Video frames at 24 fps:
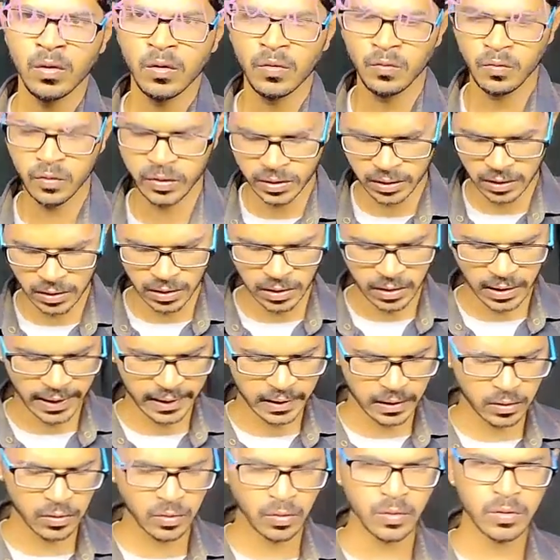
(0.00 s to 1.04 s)
What is
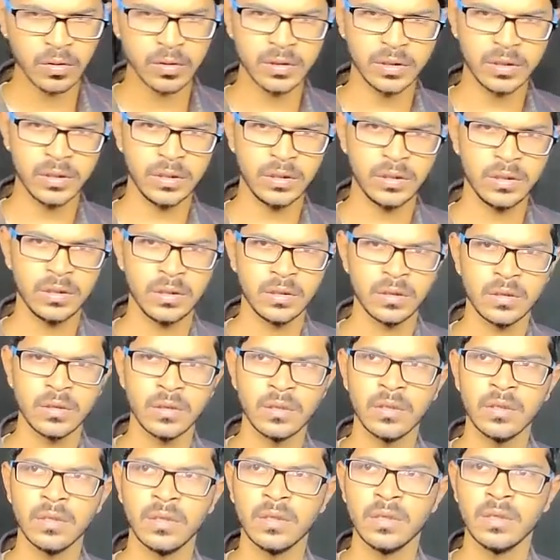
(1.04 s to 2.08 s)
gynecology?
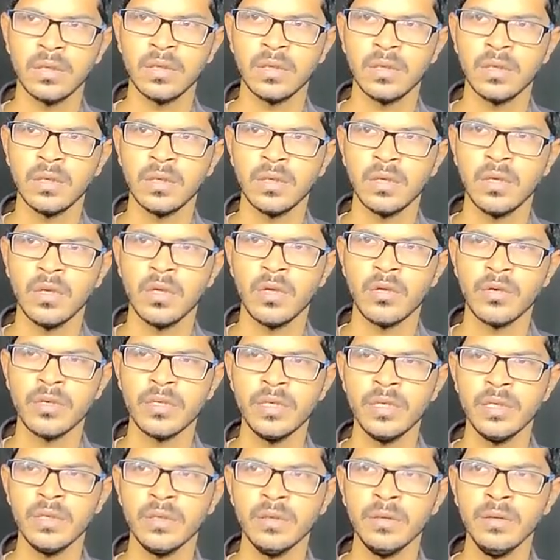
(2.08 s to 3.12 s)
So
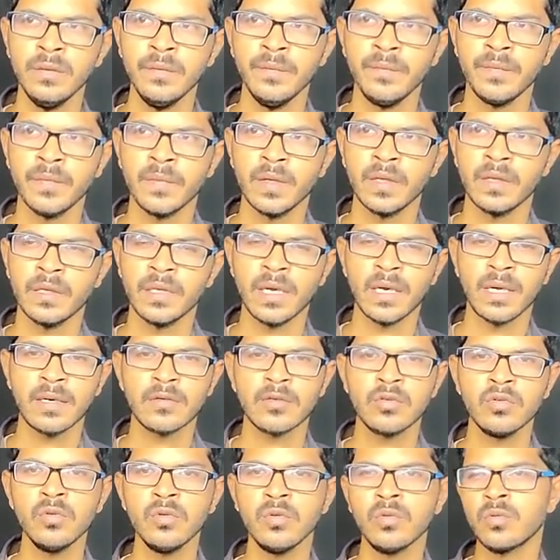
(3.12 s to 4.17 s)
here, there
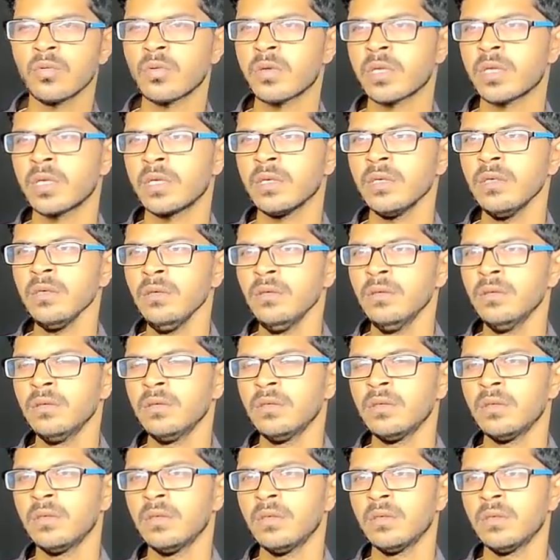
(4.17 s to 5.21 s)
are two roots here.
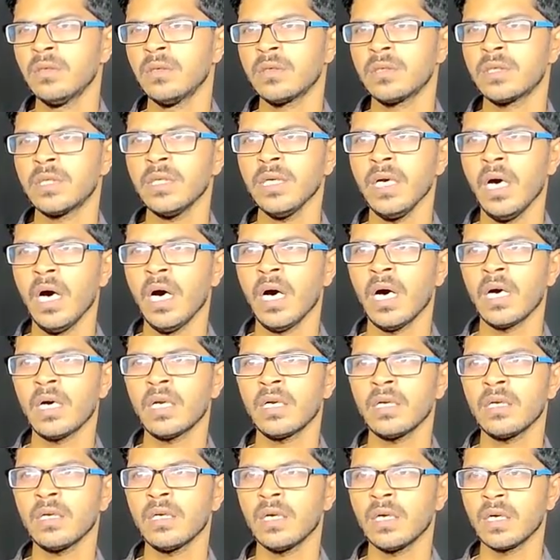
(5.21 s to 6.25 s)
They
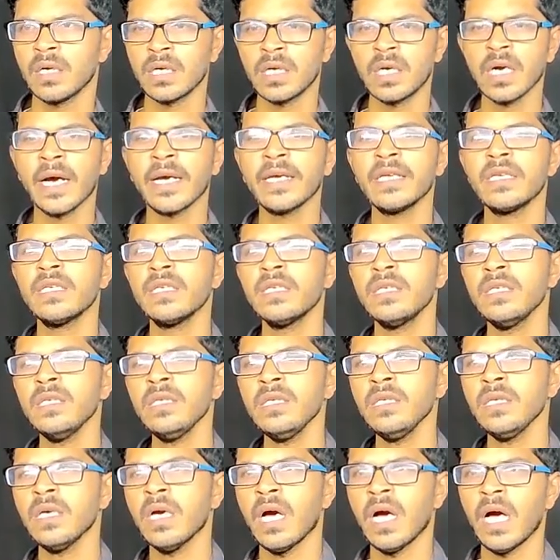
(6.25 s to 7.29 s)
are
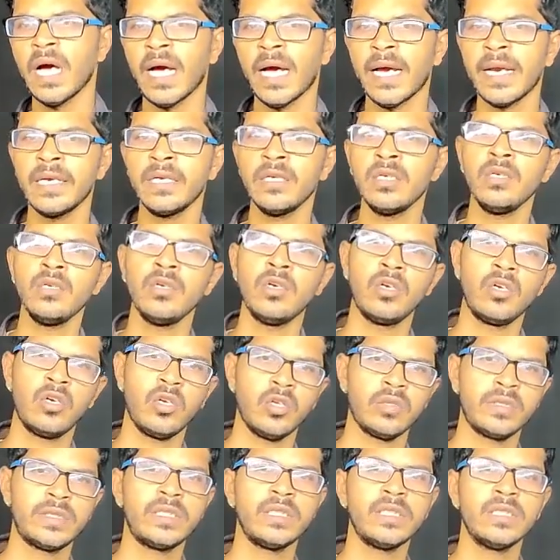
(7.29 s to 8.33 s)
gyne and
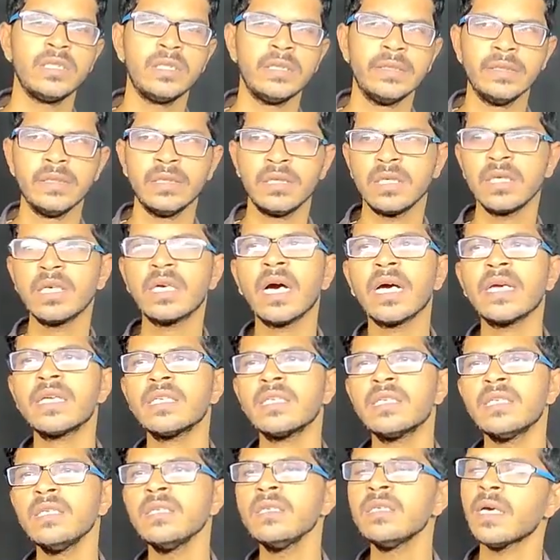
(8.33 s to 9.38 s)
logy.
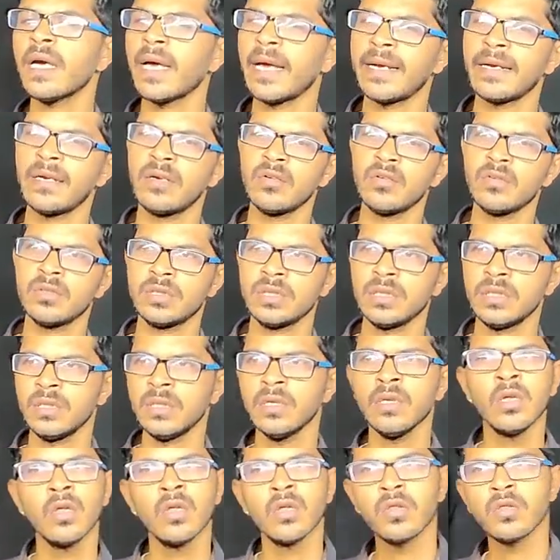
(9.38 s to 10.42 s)
Gyne and
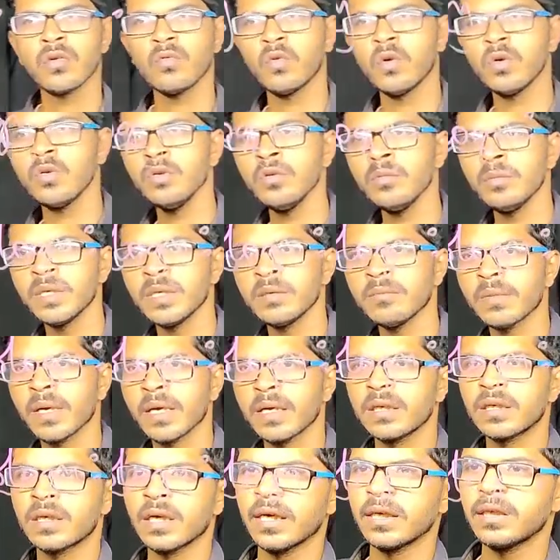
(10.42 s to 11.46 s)
logy. So what do you mean
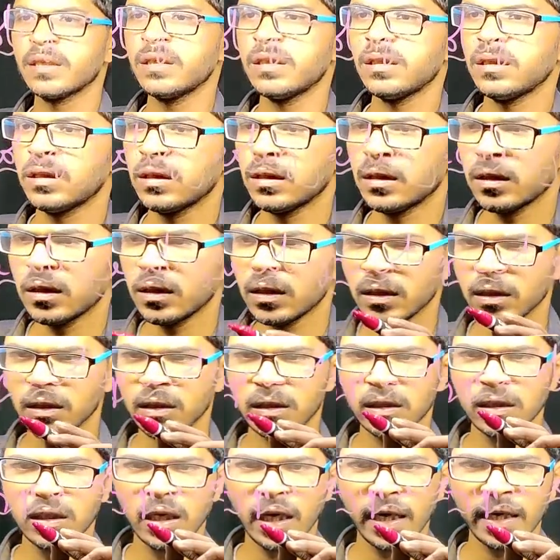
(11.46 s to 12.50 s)
by gyne?
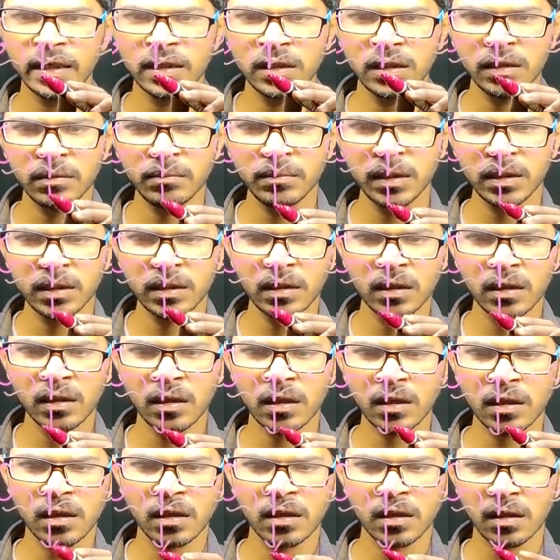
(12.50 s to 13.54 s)
Gyne
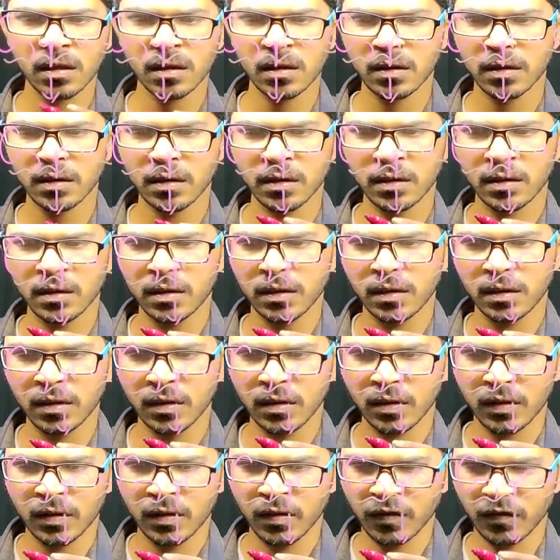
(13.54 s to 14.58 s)
means
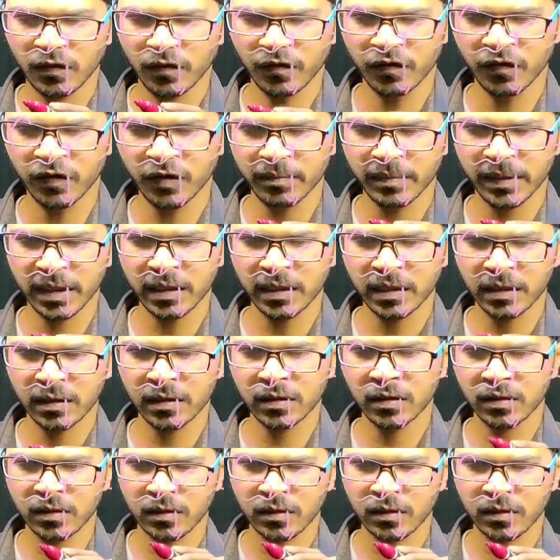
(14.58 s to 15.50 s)
woman.